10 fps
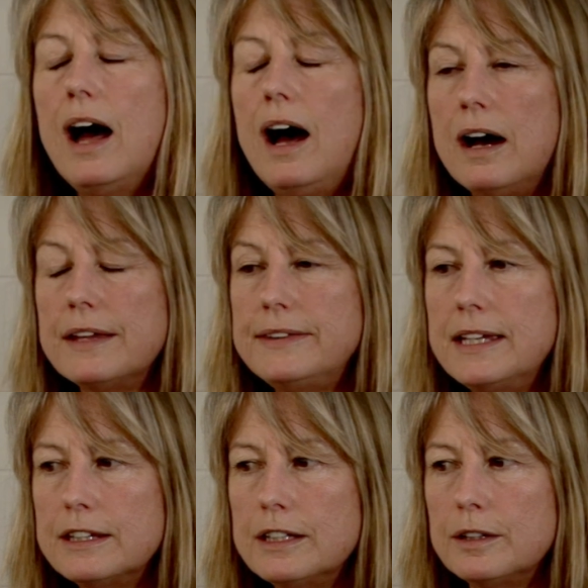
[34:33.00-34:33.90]
I
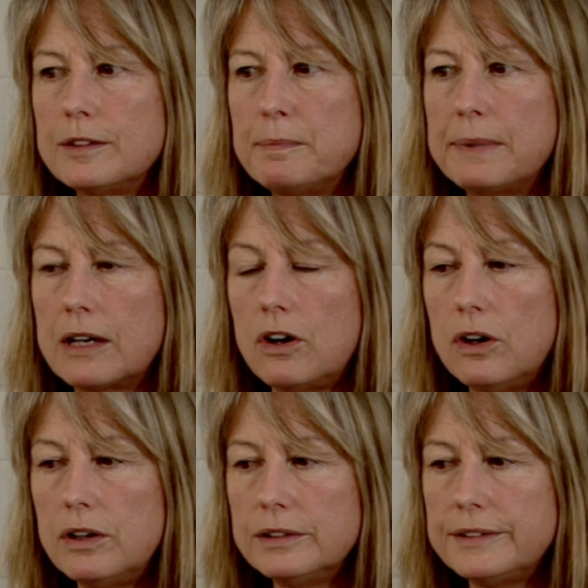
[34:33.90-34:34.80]
think that
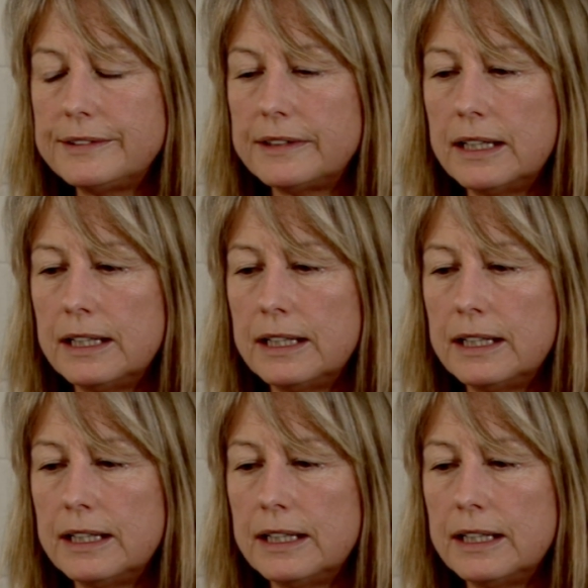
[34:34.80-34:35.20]
because